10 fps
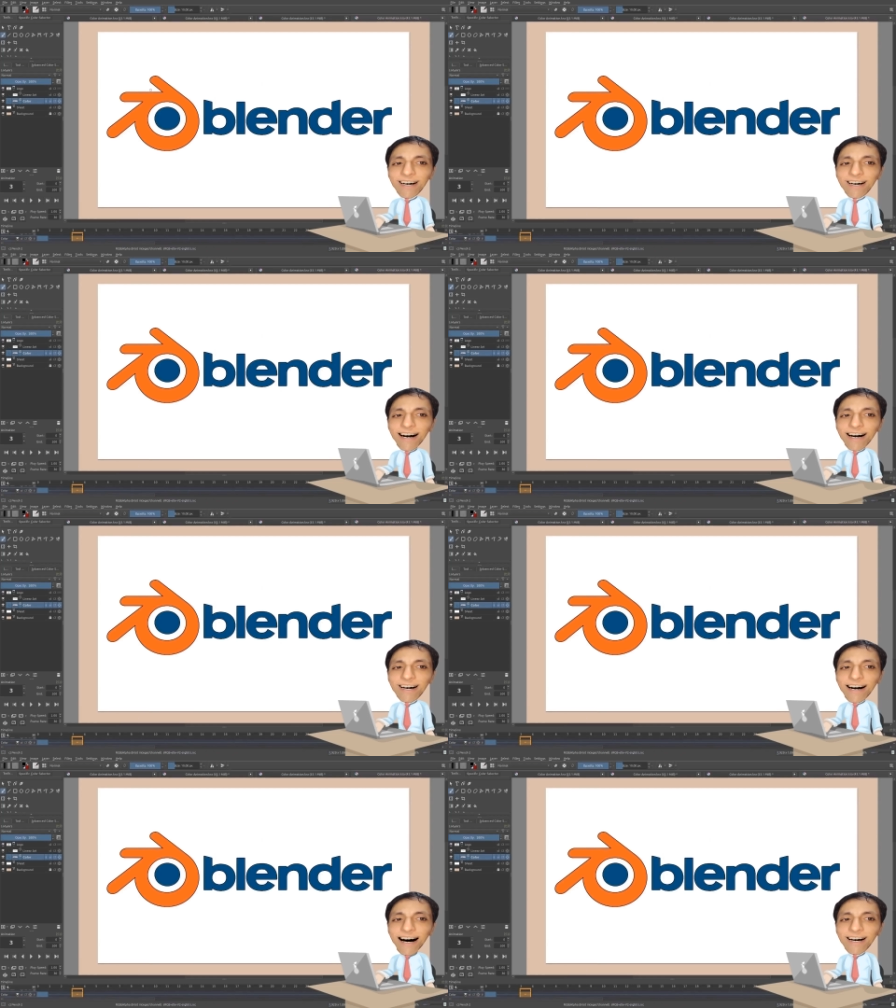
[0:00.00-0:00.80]
Pick up
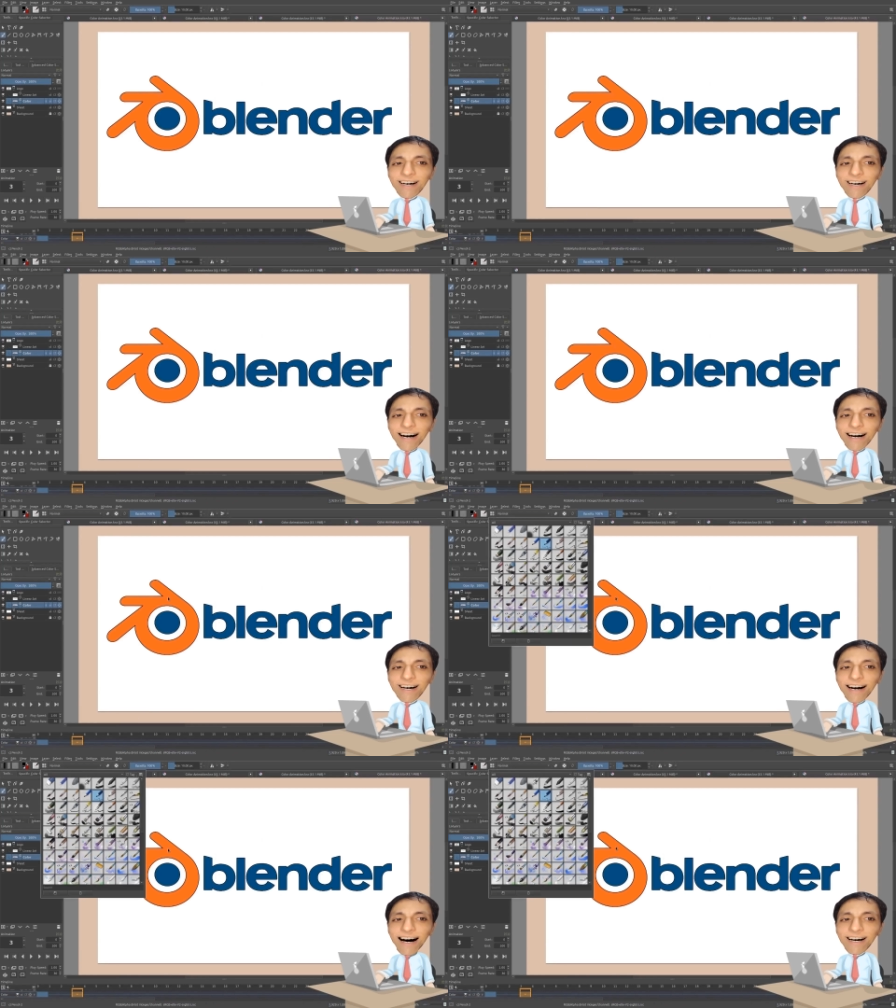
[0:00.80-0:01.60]
any hard
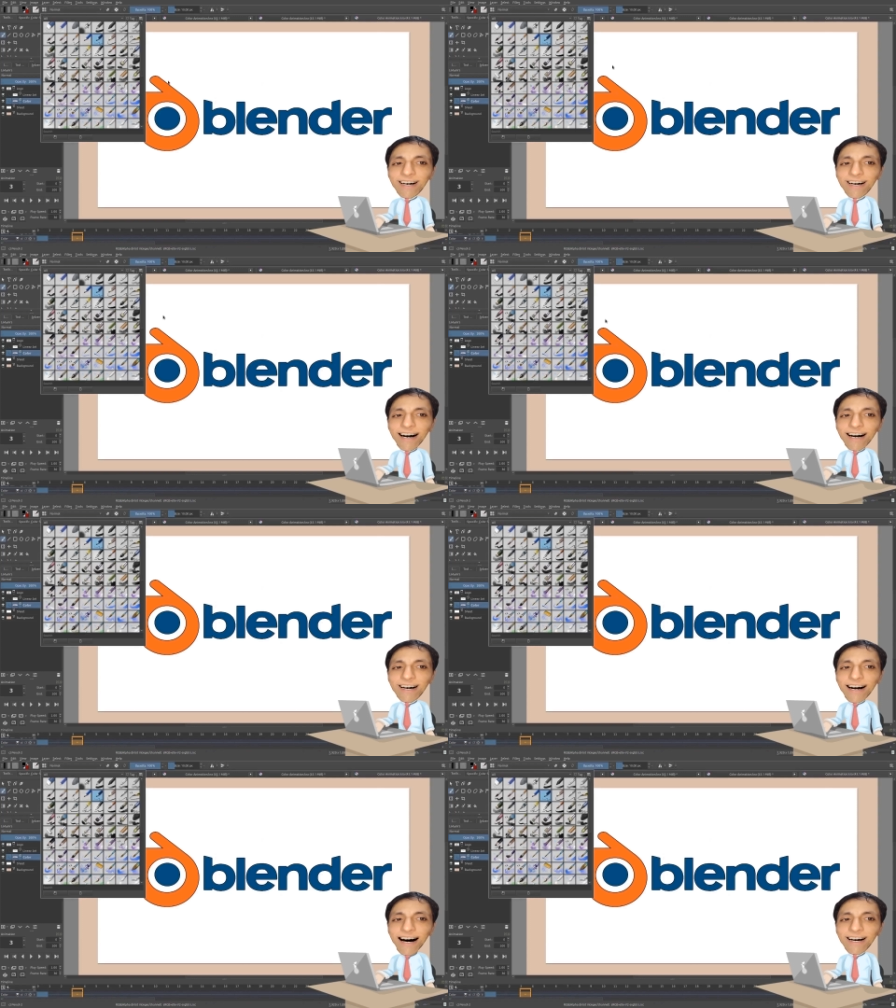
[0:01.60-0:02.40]
round
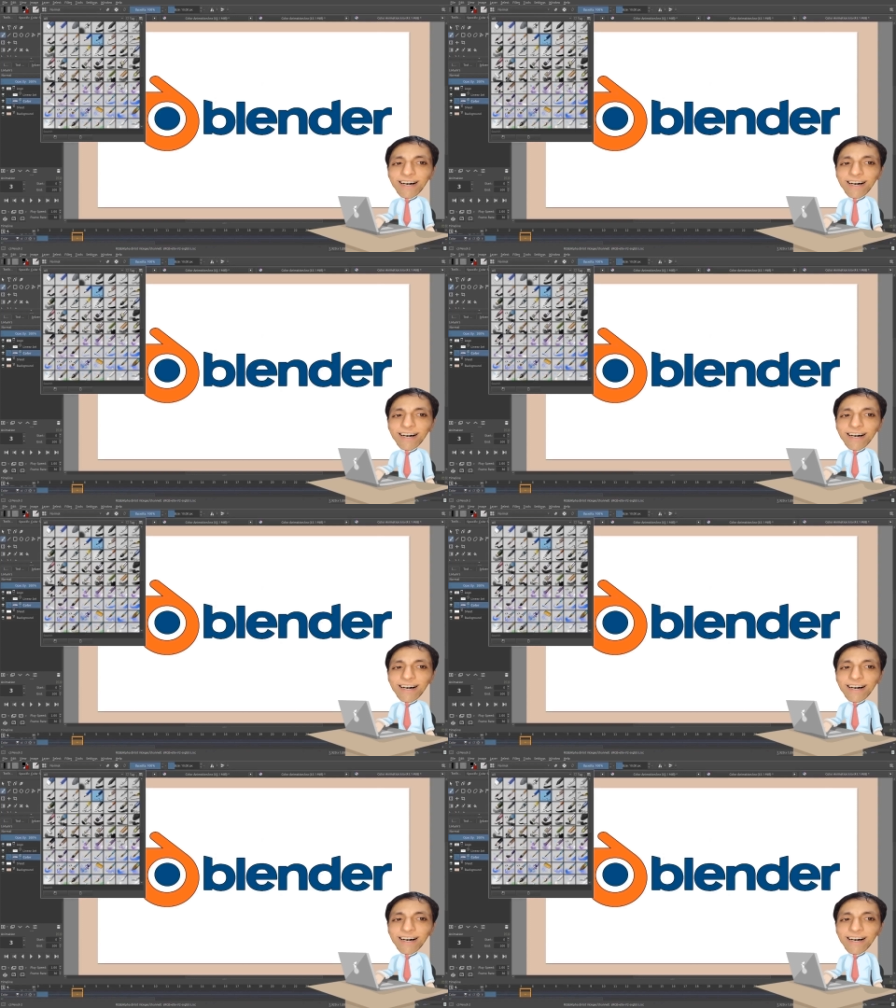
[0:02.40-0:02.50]
brush.